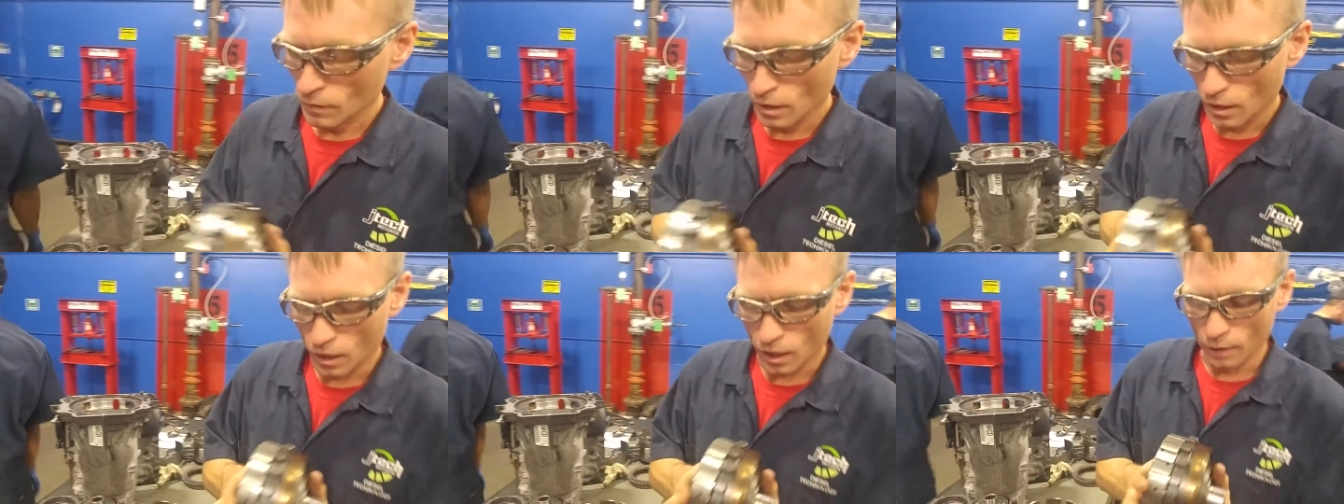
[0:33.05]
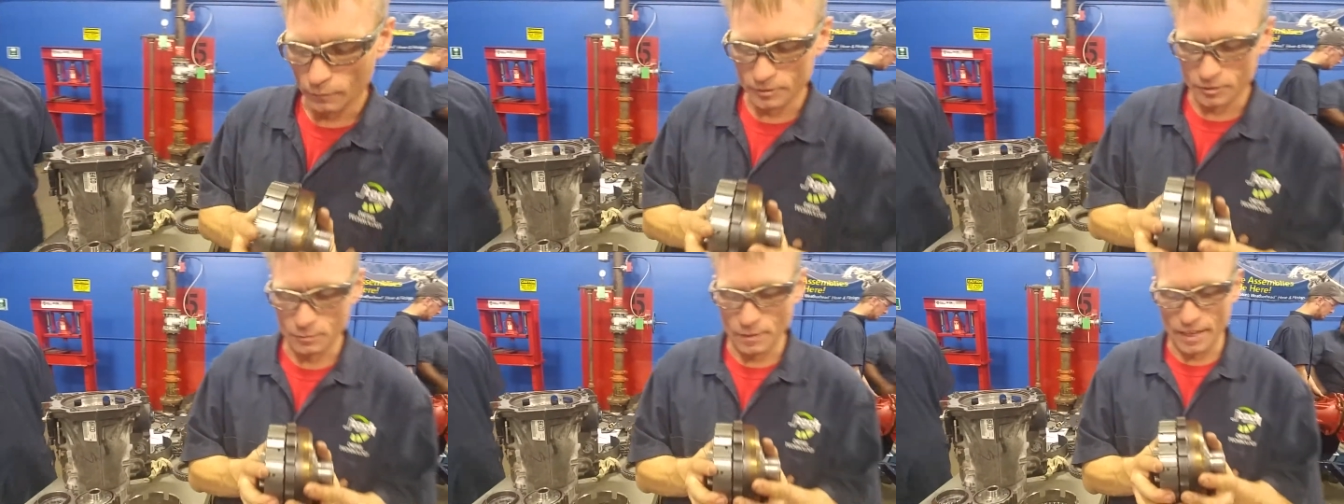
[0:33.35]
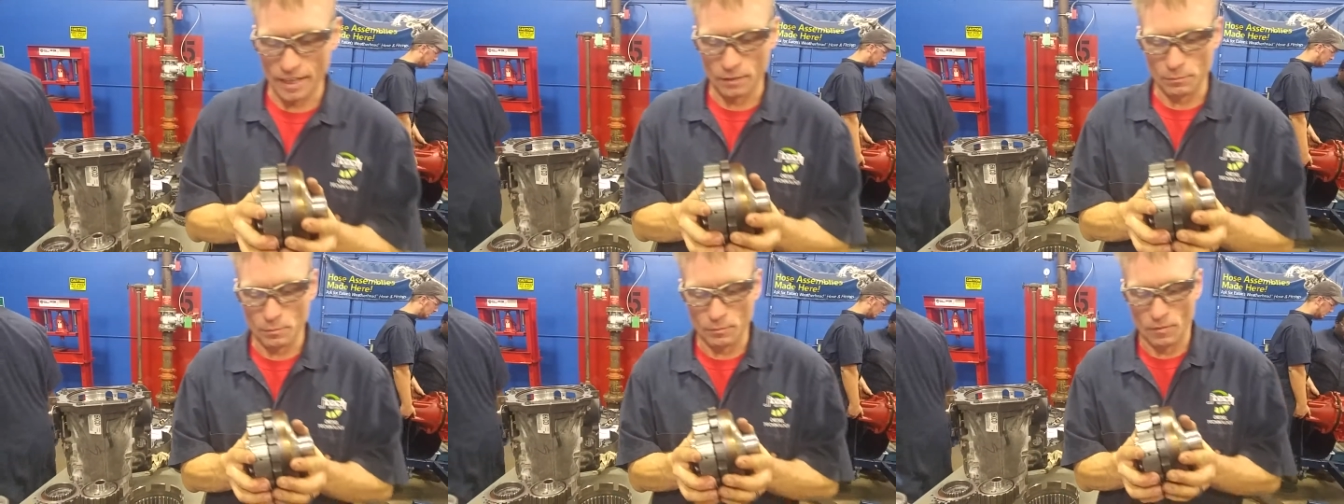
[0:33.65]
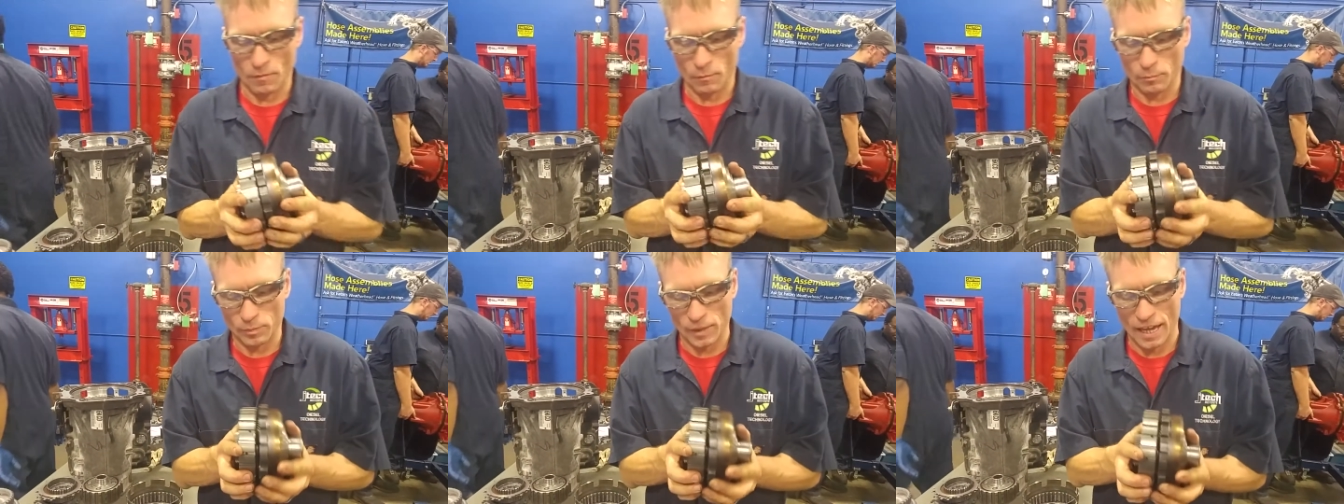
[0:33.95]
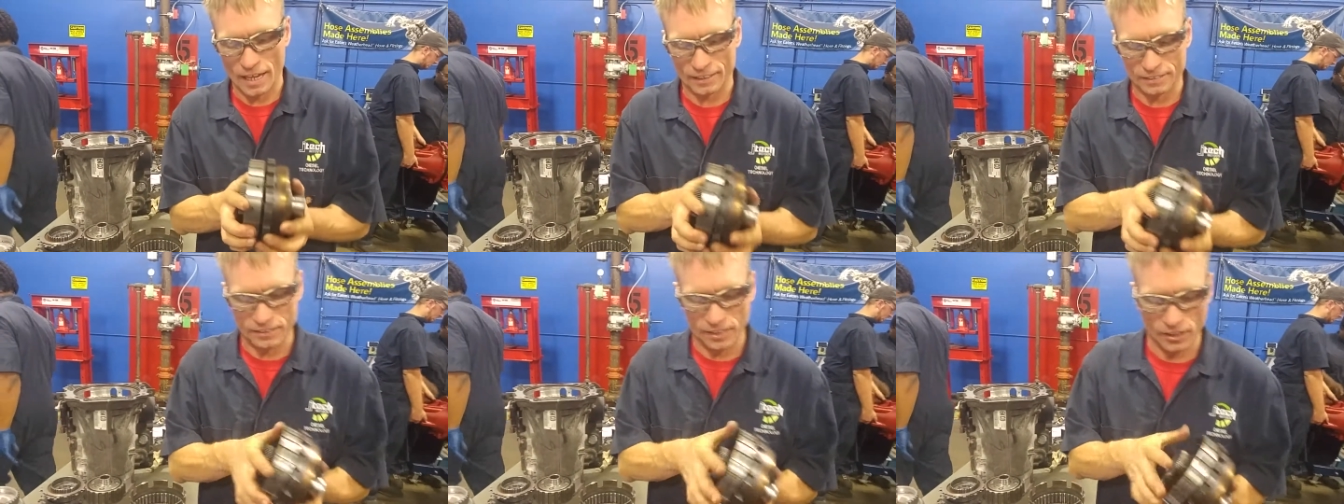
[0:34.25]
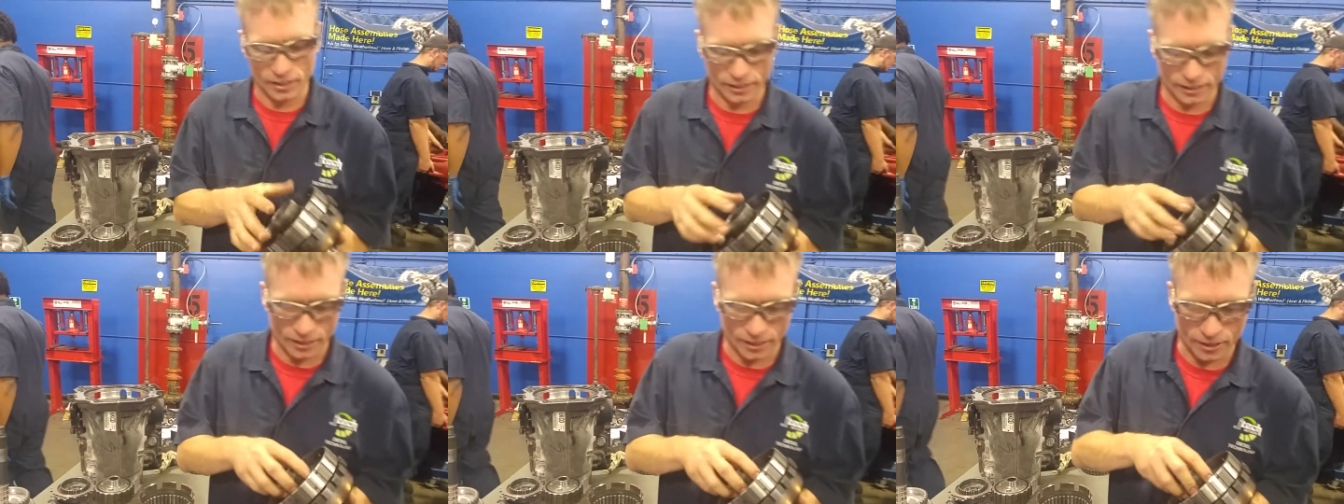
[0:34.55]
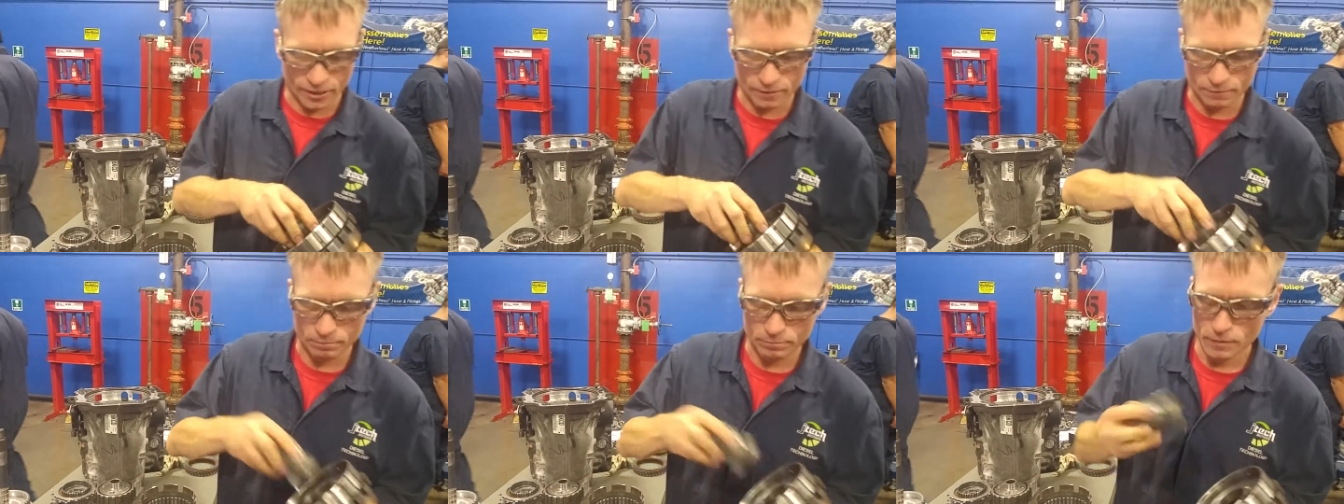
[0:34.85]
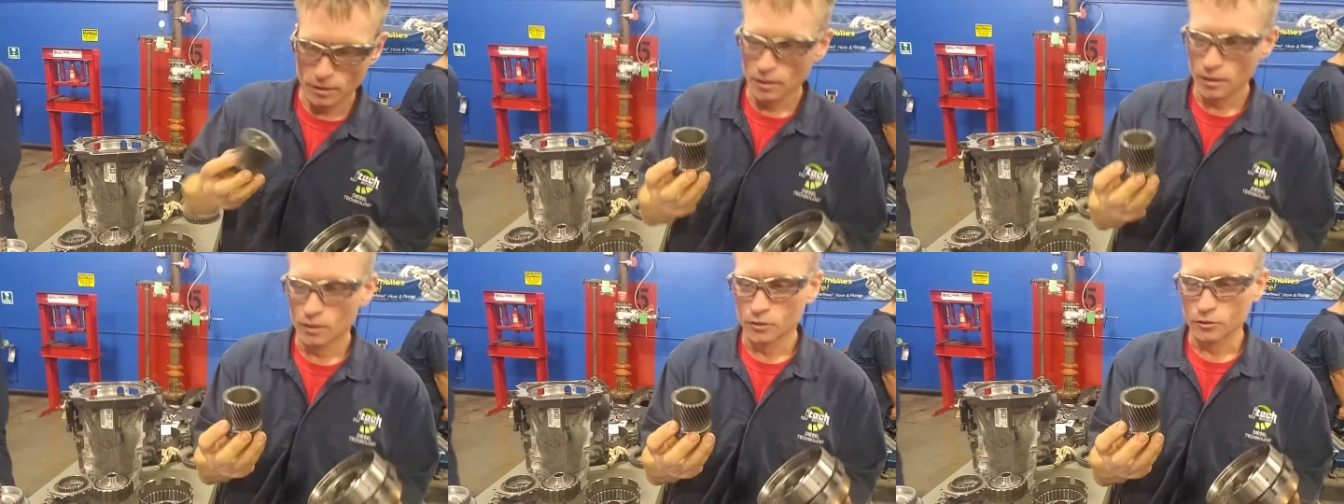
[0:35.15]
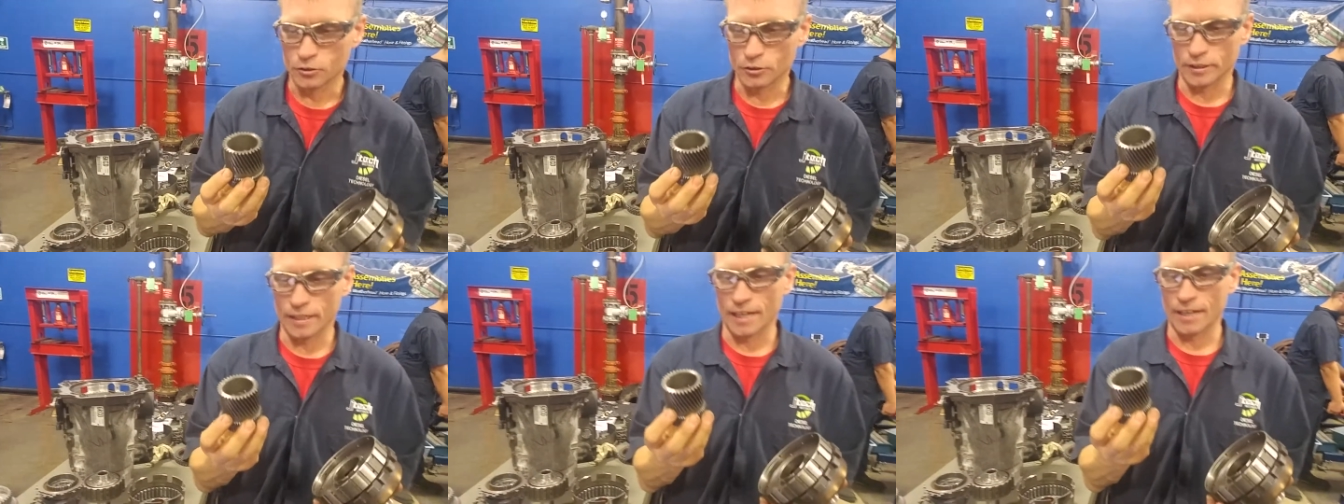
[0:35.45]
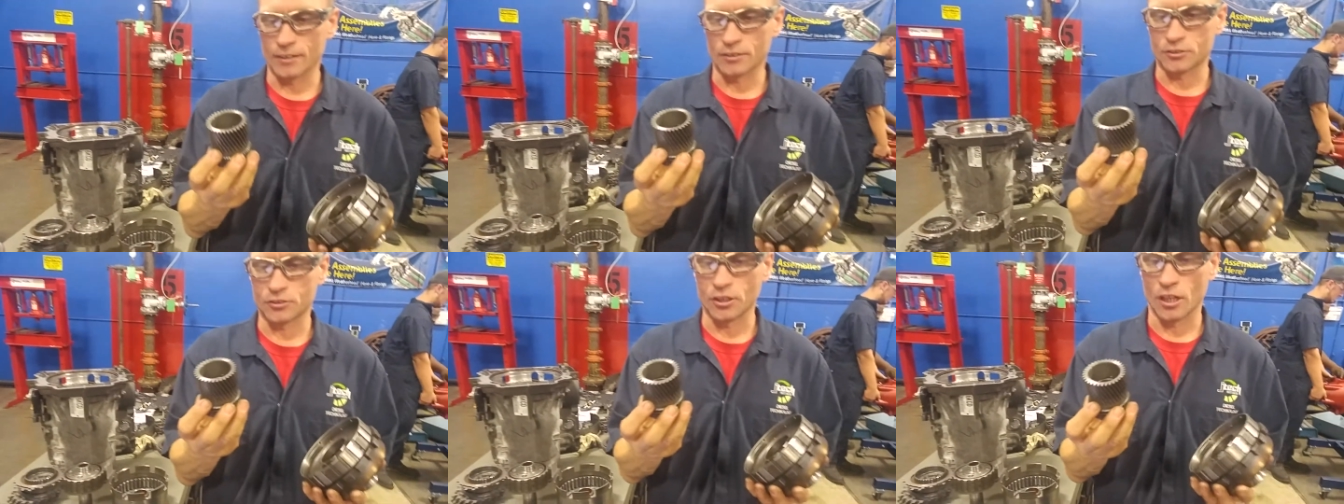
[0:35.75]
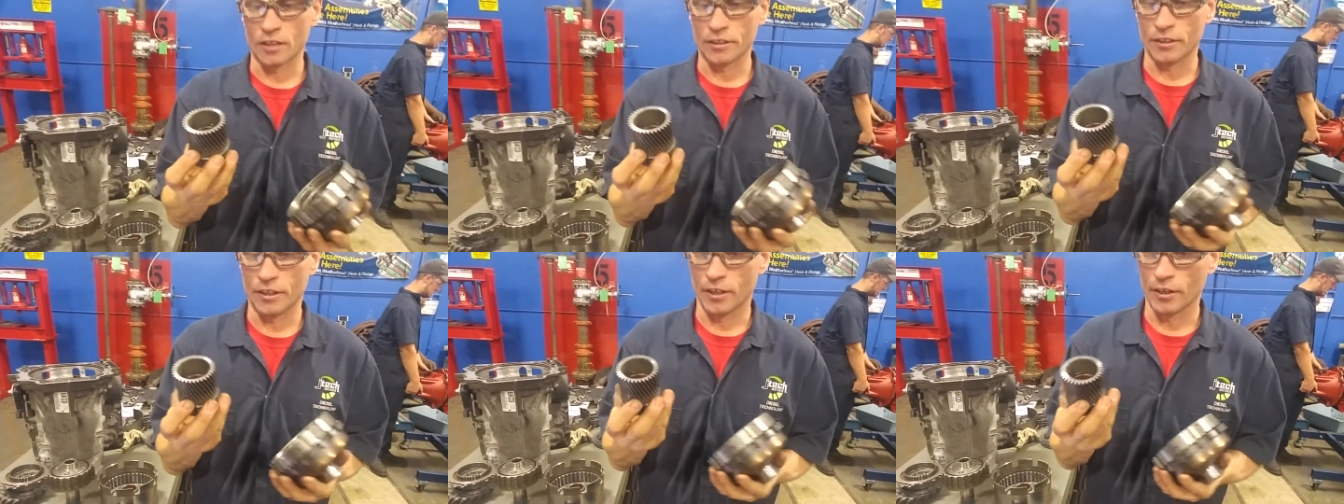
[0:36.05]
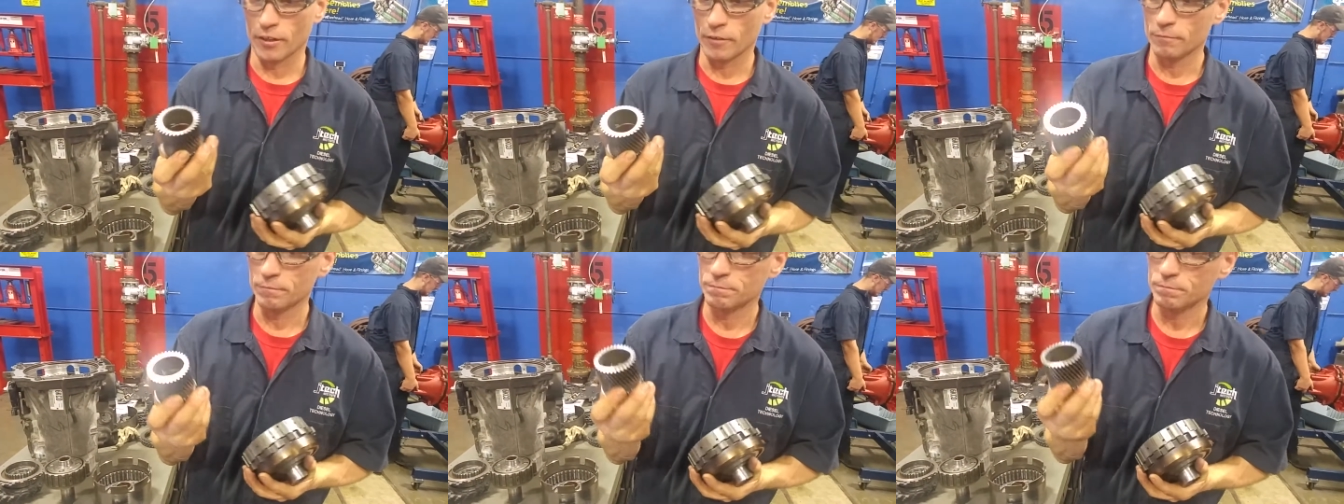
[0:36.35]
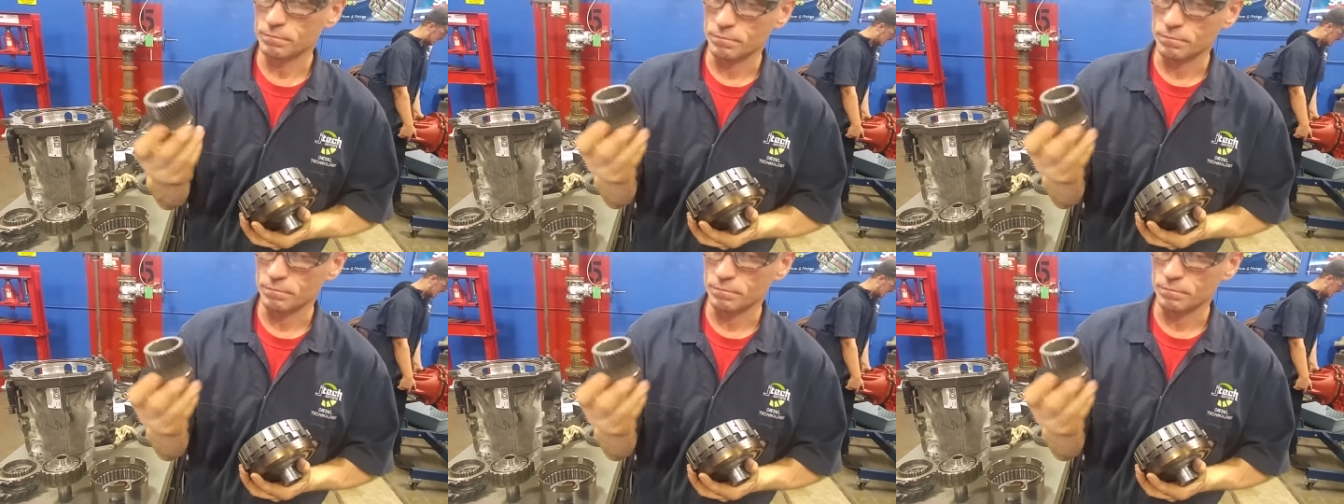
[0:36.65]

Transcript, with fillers: Um, it's made up of a planetary gear. So you got your sun gear.